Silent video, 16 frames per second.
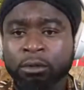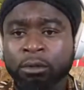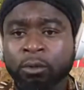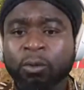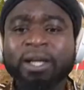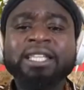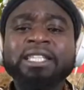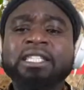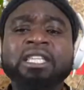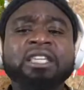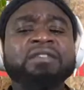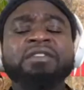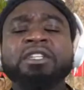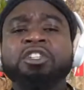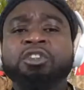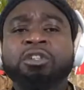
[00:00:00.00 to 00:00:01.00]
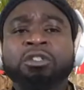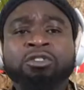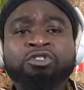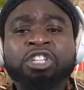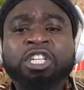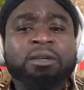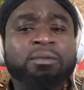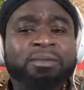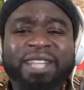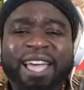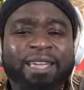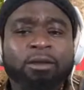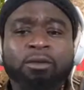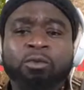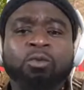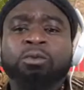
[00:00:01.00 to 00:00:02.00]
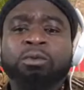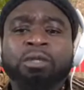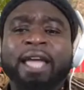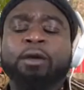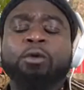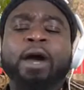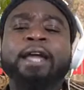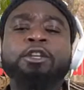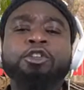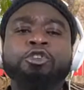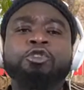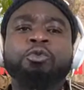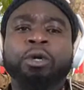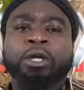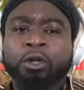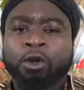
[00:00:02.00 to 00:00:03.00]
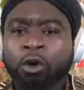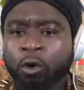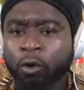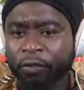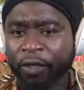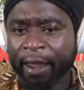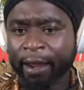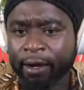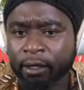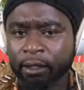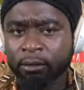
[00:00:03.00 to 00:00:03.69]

What is even your dream? Like why do you want to go there?